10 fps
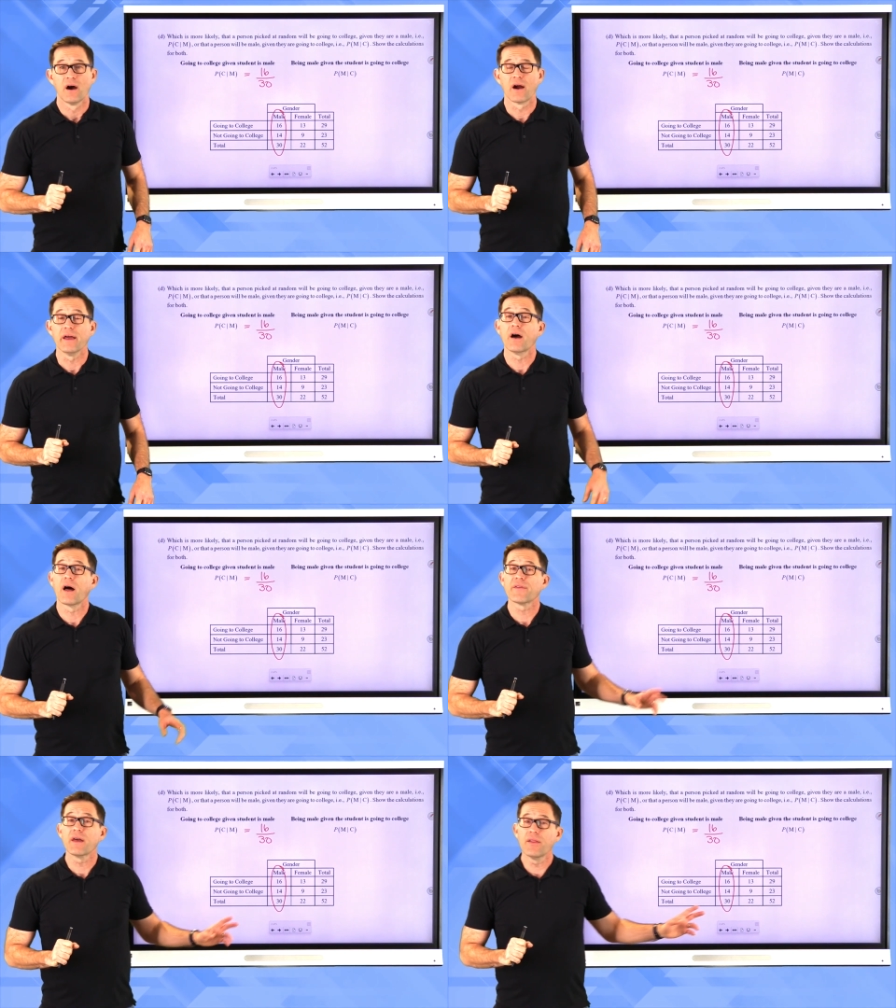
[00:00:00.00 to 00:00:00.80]
All right,
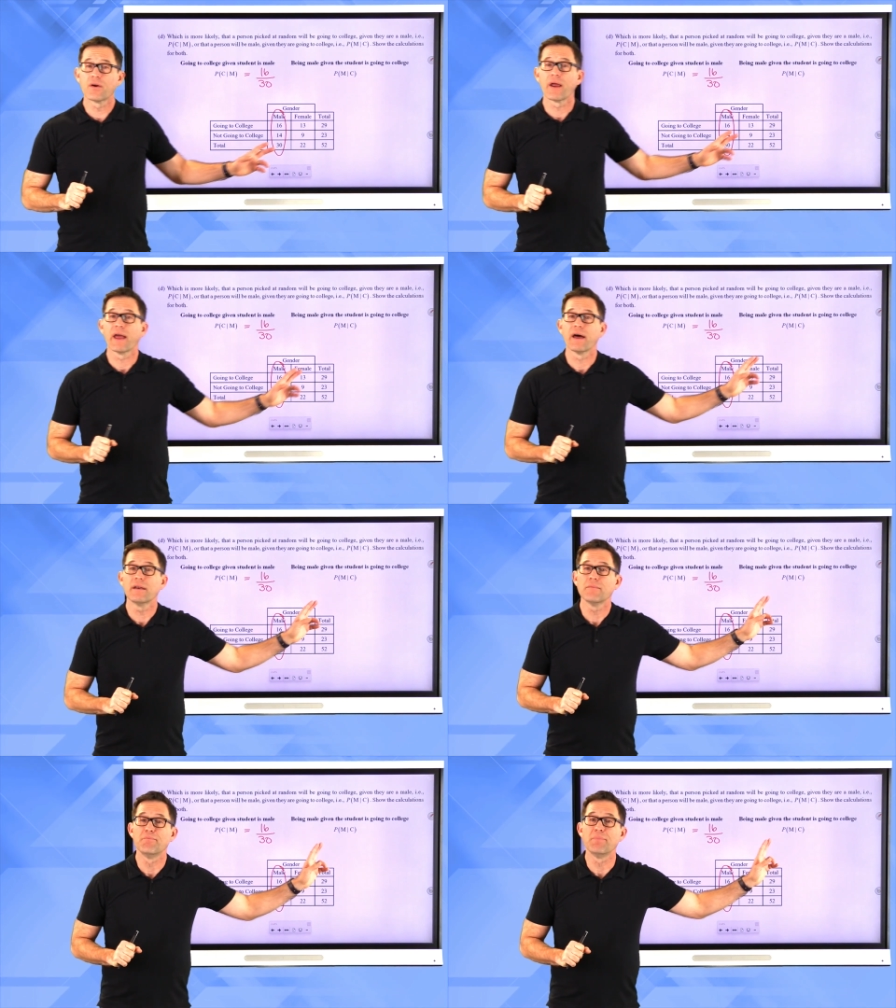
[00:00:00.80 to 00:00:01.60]
on the other
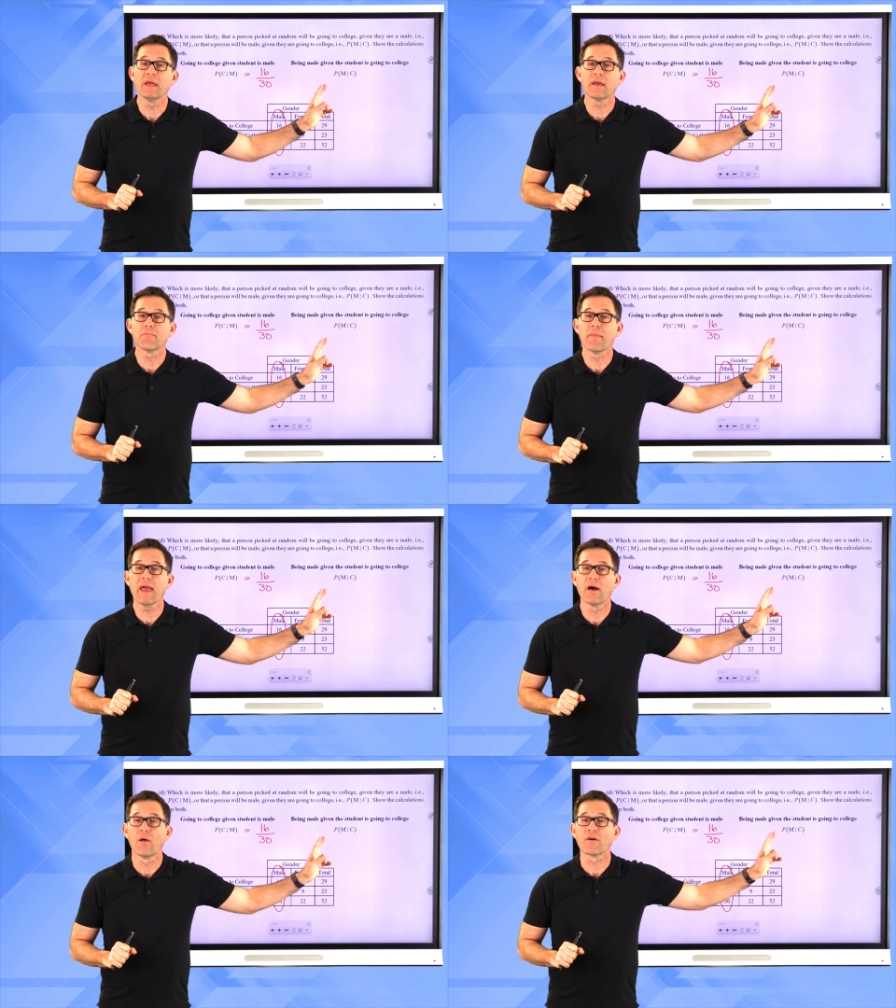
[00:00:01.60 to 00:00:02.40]
hand, being
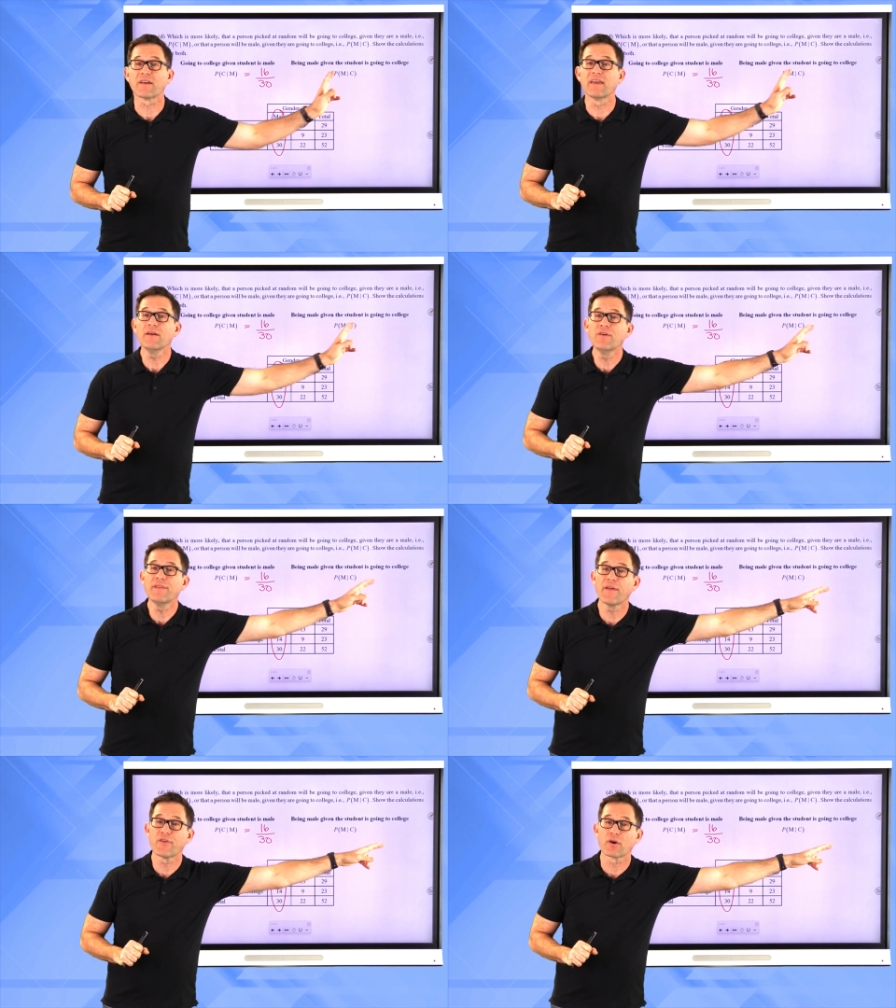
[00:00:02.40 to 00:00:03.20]
male,
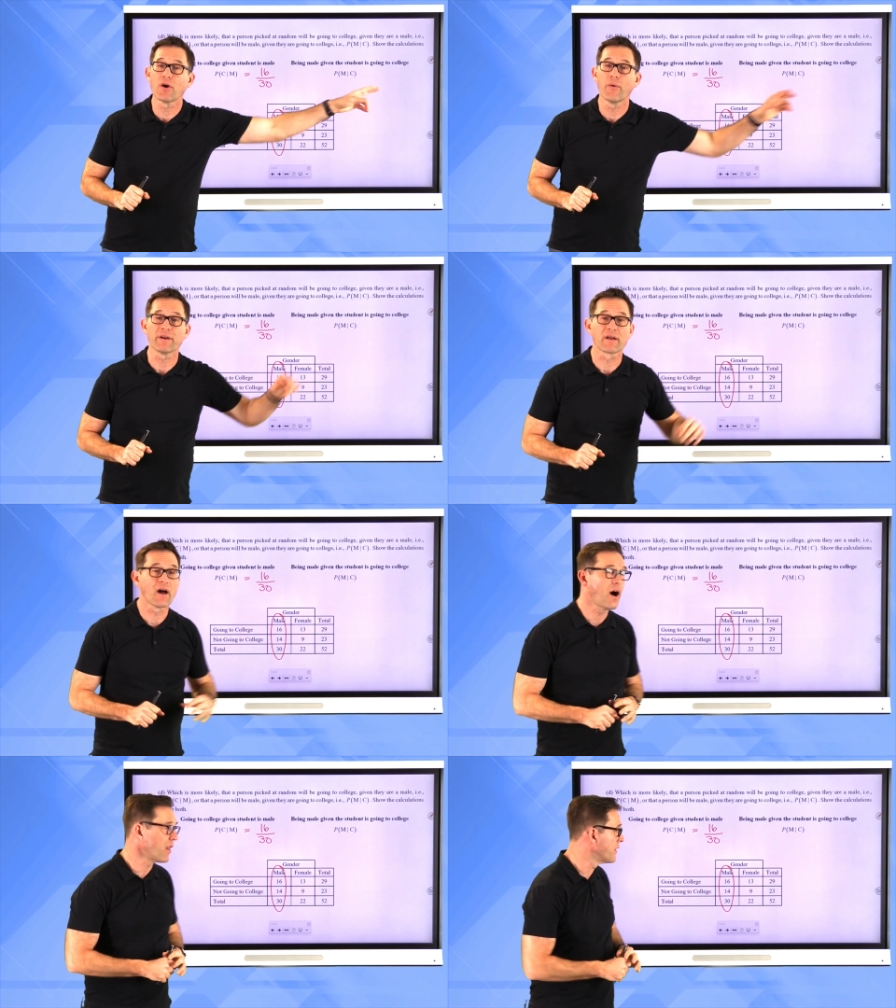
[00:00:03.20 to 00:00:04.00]
given that they're going to
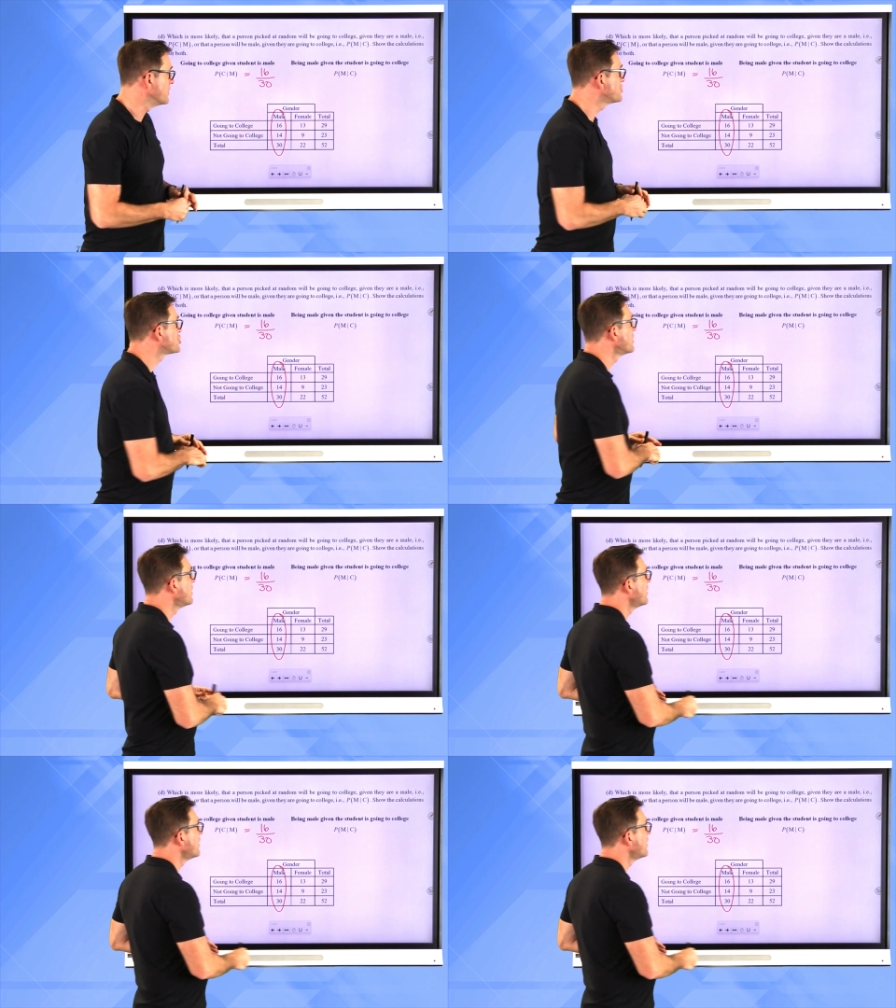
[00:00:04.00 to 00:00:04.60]
college,